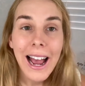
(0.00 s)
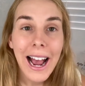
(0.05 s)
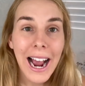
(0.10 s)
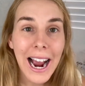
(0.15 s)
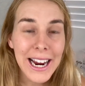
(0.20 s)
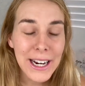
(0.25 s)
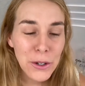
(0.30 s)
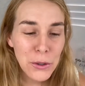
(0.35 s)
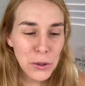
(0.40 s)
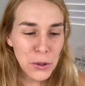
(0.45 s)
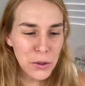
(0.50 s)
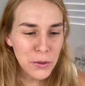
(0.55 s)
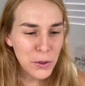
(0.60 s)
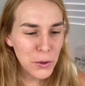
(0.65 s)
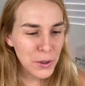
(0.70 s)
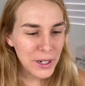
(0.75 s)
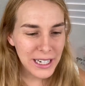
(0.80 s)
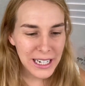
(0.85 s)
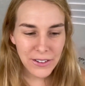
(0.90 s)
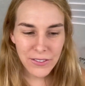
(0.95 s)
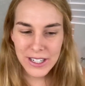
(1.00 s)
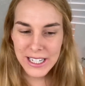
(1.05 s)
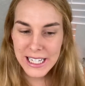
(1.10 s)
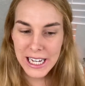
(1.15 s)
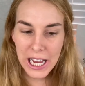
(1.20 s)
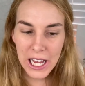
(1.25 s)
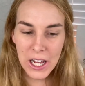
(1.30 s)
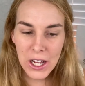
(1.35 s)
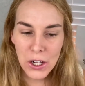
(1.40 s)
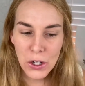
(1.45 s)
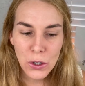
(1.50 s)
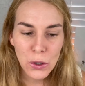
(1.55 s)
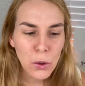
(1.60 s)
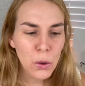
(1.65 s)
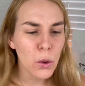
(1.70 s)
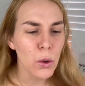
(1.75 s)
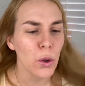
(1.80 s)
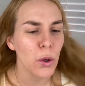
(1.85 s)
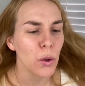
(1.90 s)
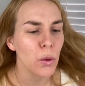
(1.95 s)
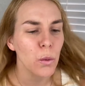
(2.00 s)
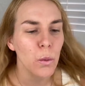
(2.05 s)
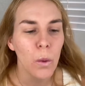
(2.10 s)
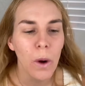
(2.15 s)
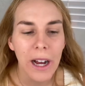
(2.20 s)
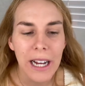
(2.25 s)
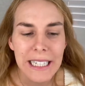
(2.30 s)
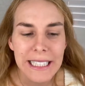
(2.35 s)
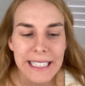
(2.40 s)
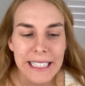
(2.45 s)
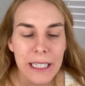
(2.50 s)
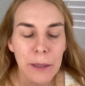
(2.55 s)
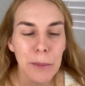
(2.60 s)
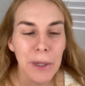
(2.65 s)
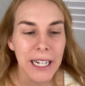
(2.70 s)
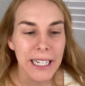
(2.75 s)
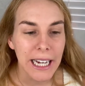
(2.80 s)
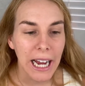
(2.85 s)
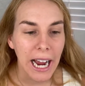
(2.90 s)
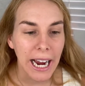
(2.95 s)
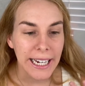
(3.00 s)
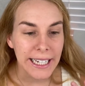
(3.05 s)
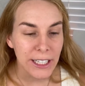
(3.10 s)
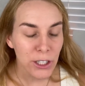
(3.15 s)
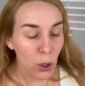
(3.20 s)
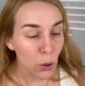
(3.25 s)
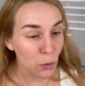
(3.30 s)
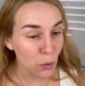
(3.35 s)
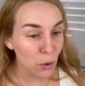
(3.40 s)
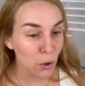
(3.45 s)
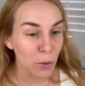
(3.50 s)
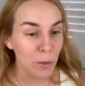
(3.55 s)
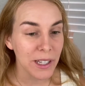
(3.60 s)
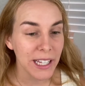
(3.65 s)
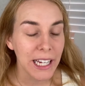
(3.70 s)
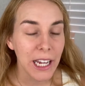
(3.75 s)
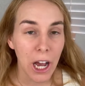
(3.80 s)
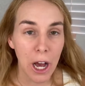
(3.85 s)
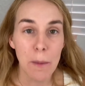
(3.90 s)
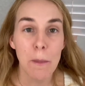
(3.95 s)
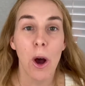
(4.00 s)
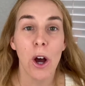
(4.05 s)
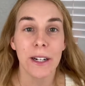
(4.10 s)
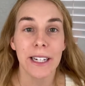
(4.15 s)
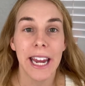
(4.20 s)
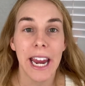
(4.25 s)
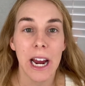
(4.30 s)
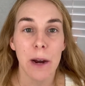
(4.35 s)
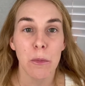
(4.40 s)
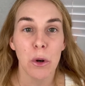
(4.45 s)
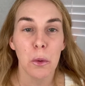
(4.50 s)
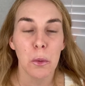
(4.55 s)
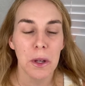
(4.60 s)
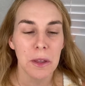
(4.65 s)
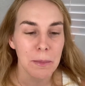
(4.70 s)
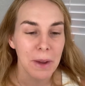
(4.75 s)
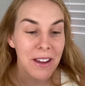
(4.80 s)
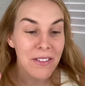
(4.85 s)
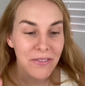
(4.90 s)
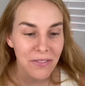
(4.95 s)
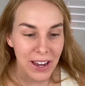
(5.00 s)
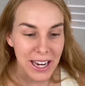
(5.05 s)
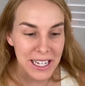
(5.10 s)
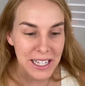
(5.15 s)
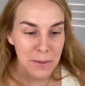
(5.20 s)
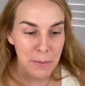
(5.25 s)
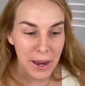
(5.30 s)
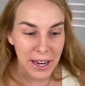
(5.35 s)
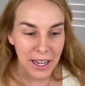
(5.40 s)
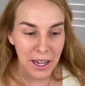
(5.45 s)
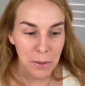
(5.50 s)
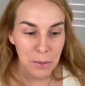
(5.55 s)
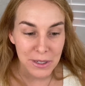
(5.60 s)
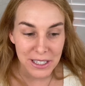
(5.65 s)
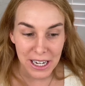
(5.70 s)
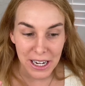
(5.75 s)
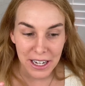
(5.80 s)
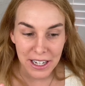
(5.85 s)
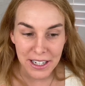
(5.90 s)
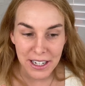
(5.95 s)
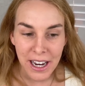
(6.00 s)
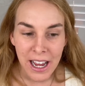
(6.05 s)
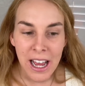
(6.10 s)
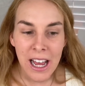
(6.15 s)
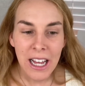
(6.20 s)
I don't know if you could even tell or what, but I don't normally come on camera with my face makeup done,